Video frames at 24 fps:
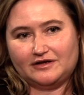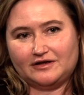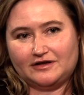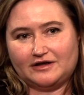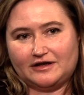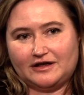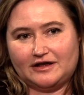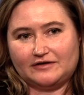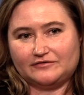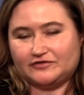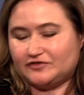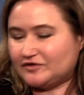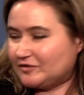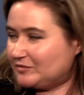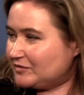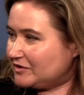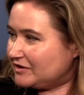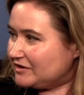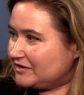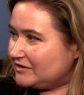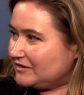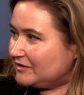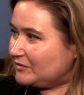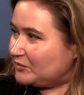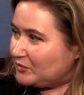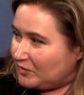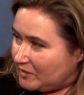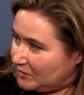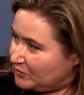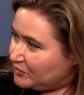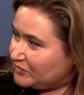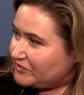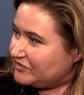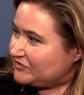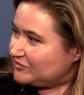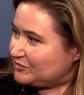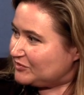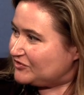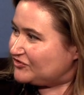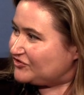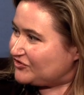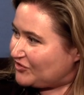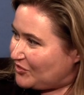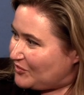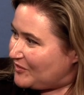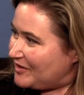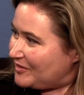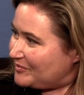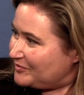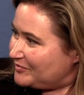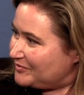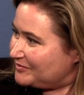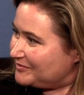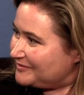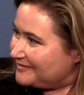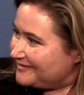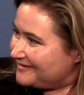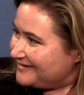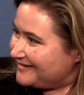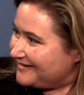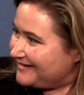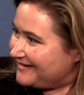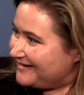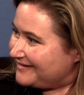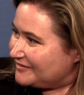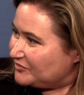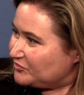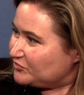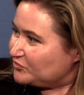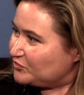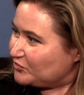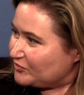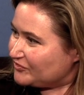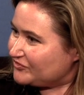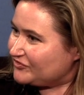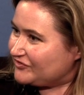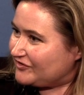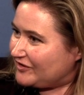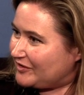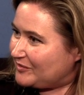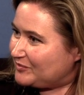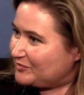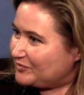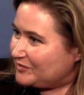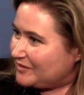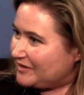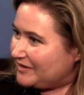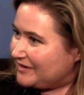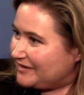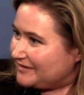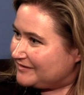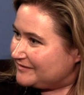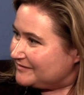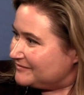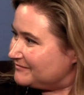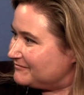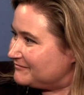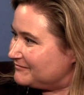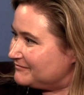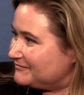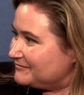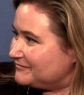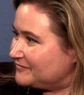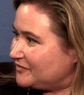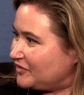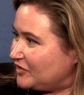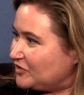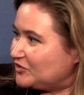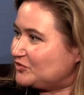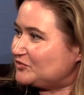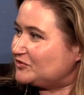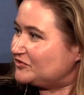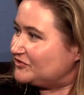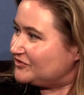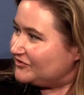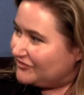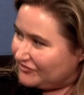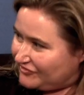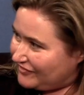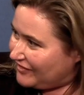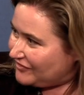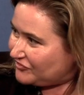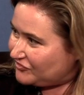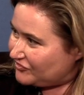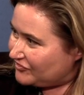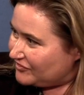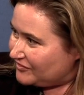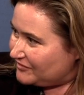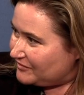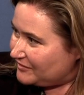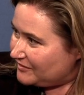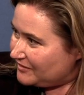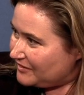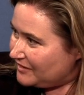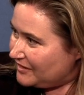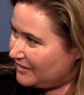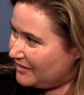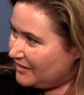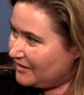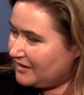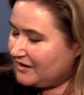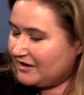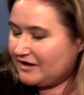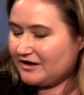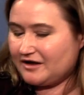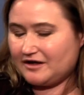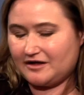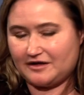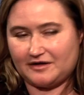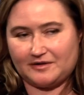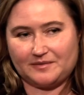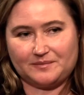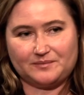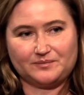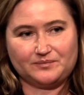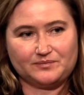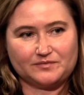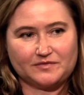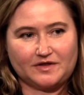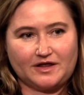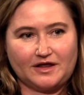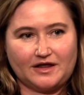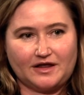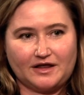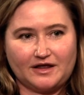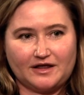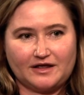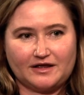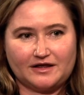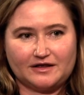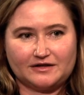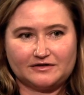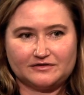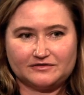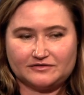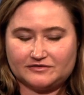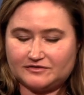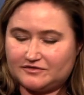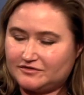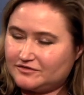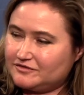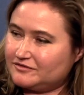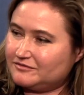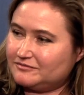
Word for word: have somebody, a, a policeman show up at your doorstep and take you into detention. Um, and